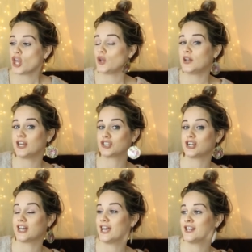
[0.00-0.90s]
you
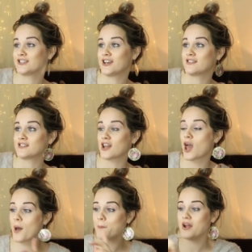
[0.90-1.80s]
literally just
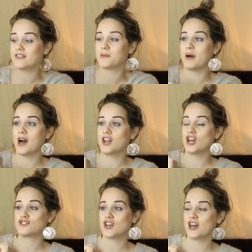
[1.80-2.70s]
press the
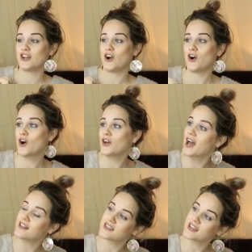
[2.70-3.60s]
button, turn it on
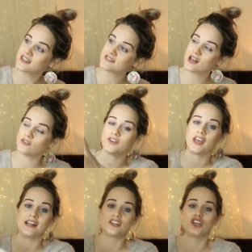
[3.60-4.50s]
and take your selfie.
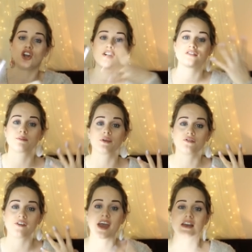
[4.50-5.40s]
It literally lights up
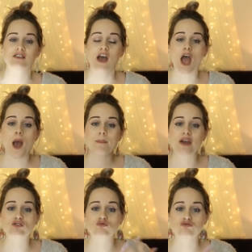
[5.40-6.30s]
your face,
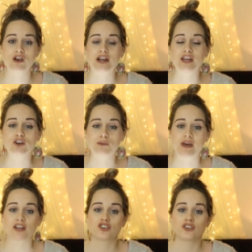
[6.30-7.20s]
makes really good
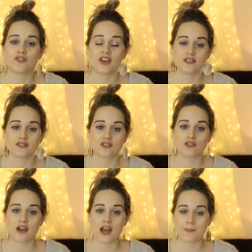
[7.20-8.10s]
pictures for
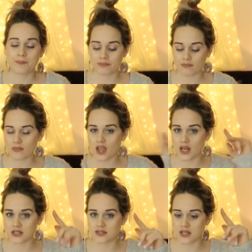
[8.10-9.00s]
Instagram,
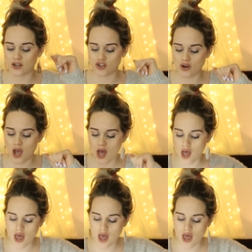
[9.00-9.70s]
etc.